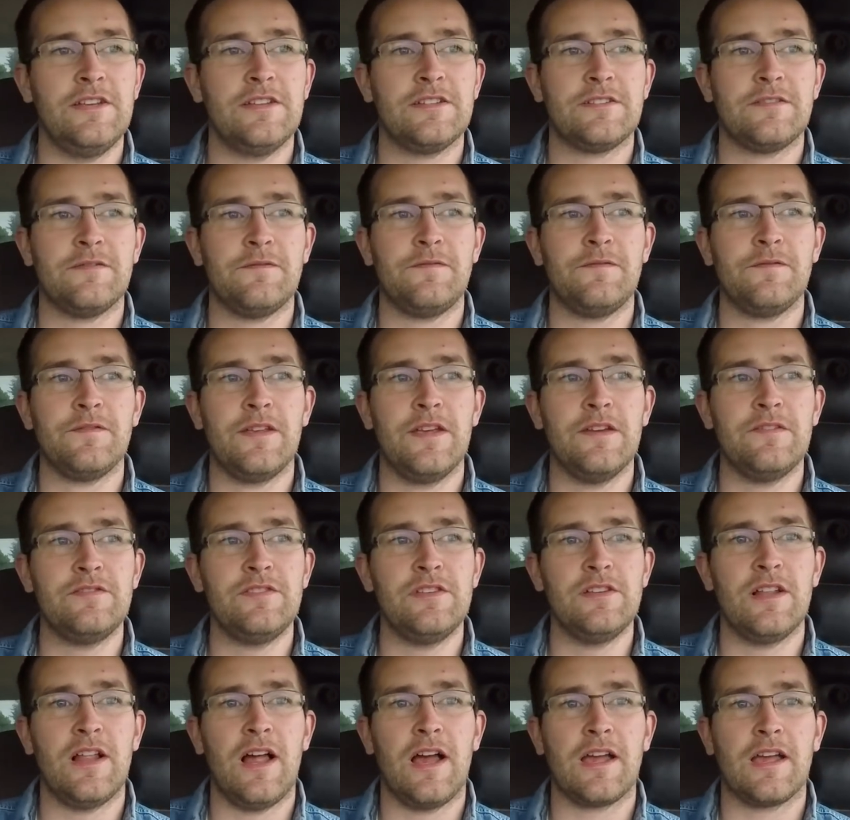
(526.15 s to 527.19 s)
It gives
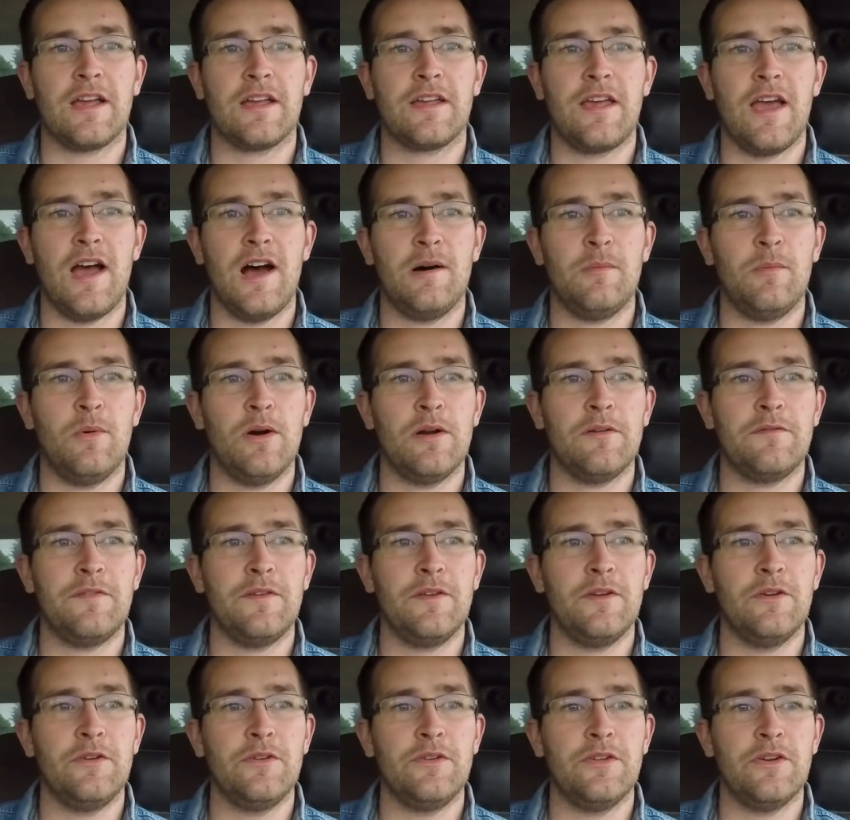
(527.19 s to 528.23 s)
you like a cowboy
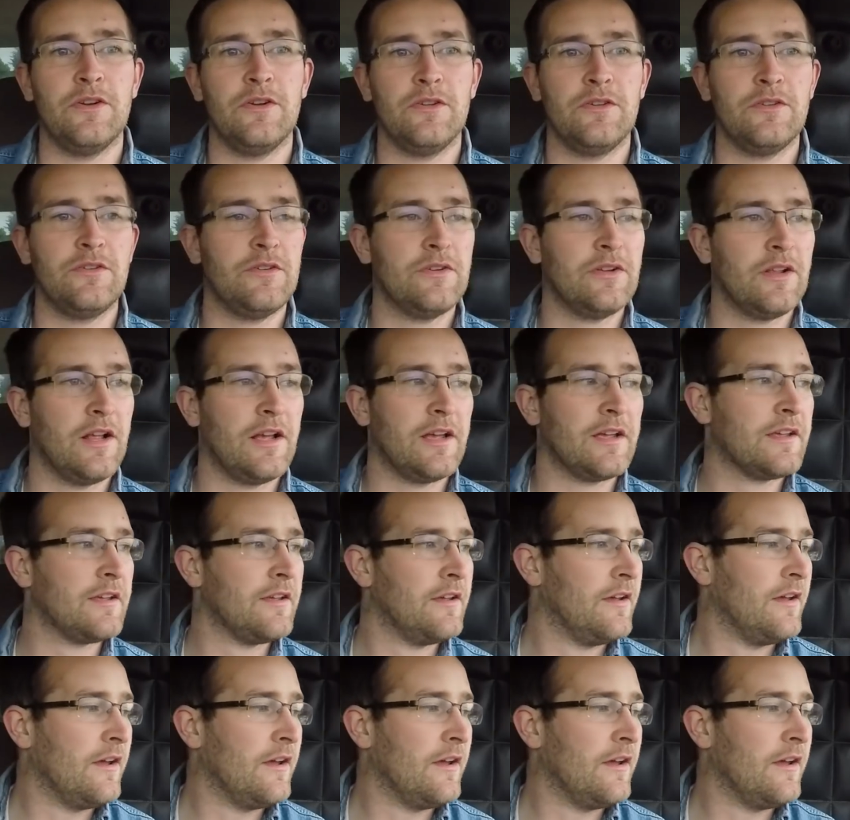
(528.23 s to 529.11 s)
feel, you know. You're like,